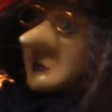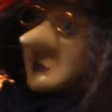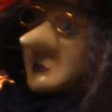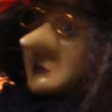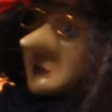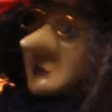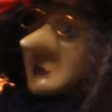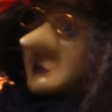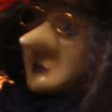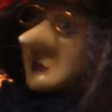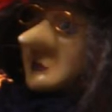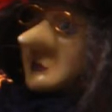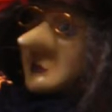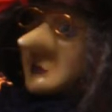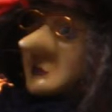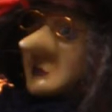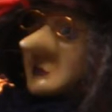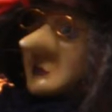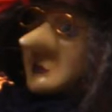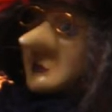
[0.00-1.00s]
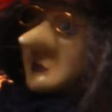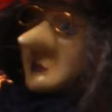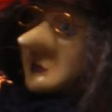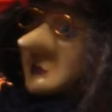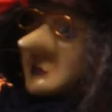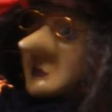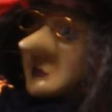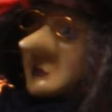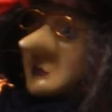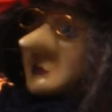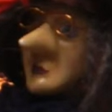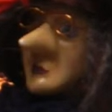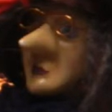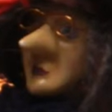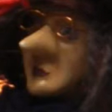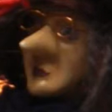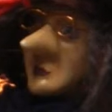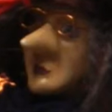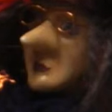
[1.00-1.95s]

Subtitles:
No one is speaking in this clip.